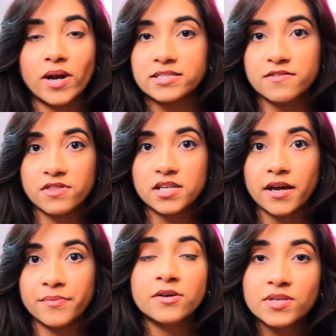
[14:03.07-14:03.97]
rest of the day.
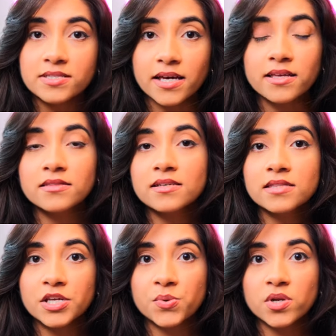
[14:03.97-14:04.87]
Now, the second thing
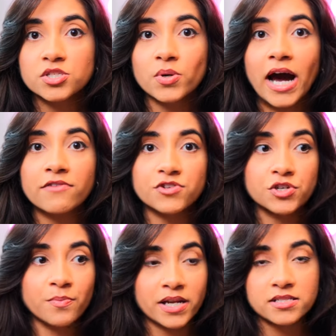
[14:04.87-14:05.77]
that you want to do after
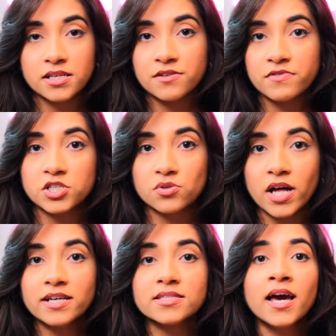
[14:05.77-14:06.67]
you meditate and
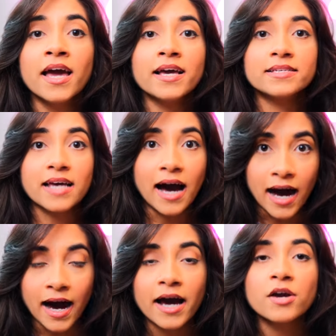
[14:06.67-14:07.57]
visualize is
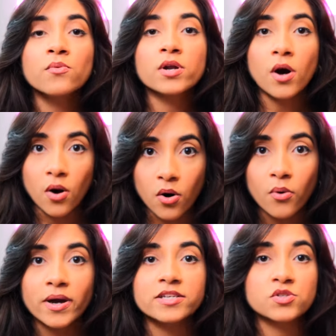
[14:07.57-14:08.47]
I would
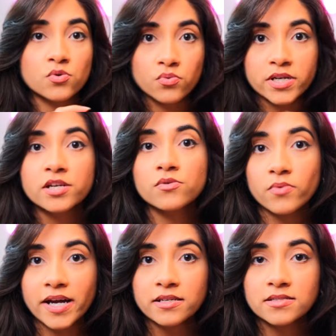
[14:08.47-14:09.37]
always
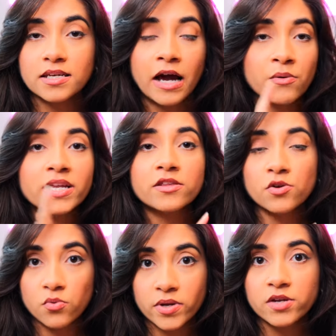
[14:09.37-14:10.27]
rewrite, I would
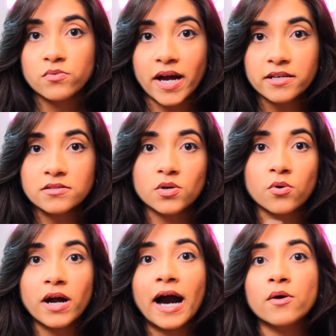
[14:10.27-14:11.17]
either rewrite
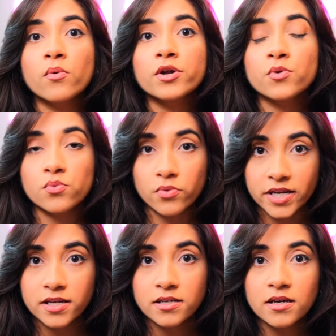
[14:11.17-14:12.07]
or I would
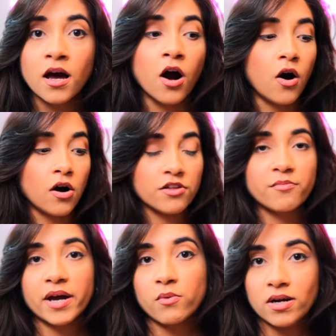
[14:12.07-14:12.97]
read all of
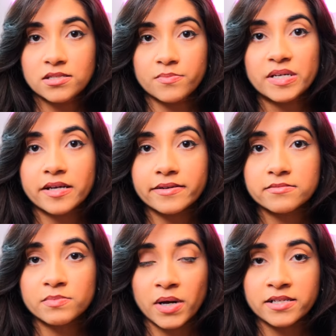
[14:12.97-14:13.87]
my wants and my de-
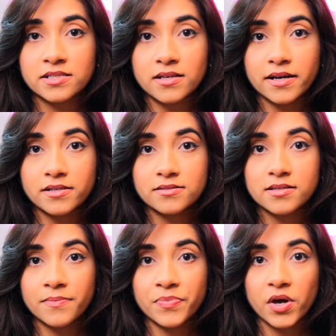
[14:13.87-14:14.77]
my desires.
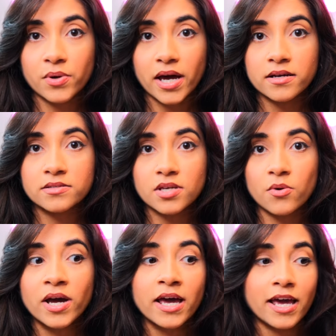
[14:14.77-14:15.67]
Okay?
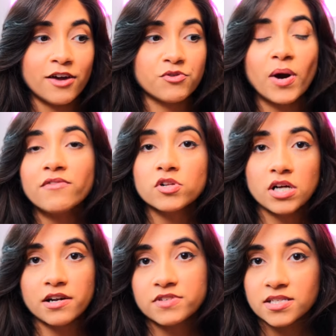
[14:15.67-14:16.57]
So, if you have a
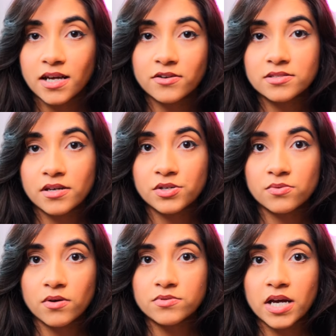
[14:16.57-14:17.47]
lot of desires that you
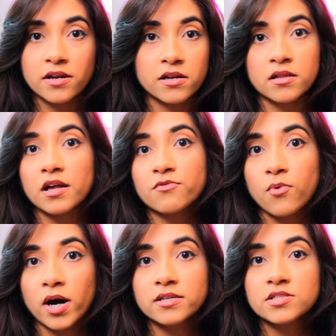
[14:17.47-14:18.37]
wrote down and a lot of
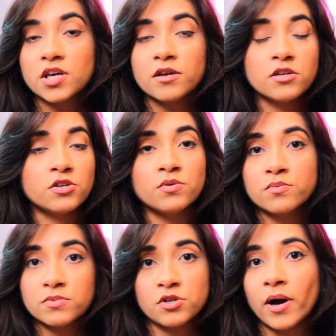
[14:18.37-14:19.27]
wants,
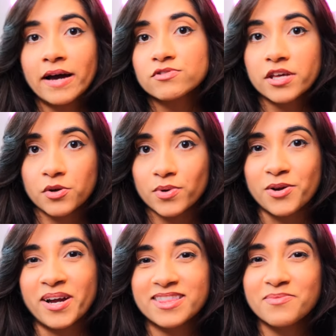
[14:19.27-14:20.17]
you don't have to like
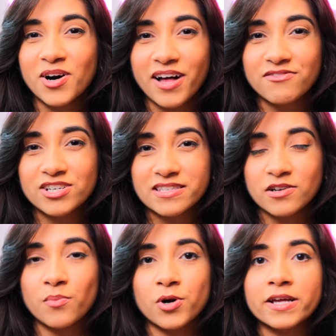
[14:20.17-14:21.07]
rewrite them all every
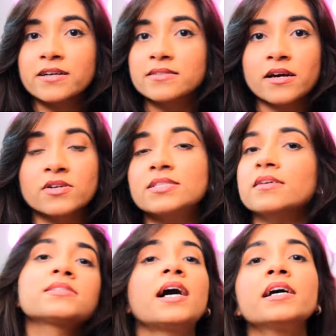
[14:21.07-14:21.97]
single morning because that could
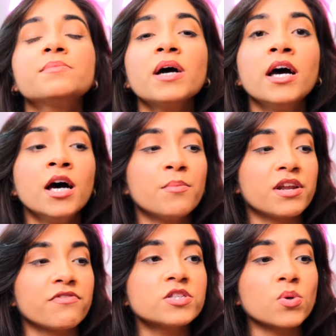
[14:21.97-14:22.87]
take time, but
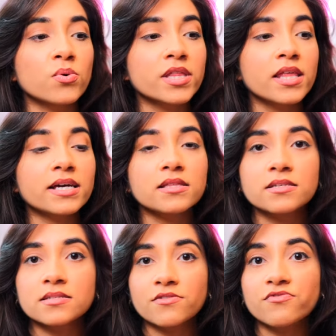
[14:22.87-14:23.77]
if it's only like a
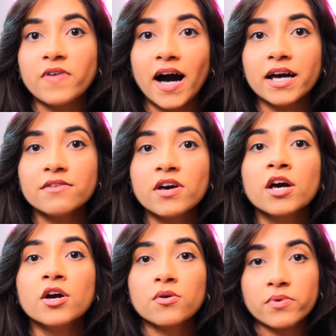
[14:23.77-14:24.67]
list of 5,
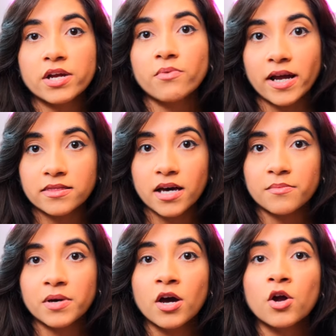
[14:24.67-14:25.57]
rewrite them.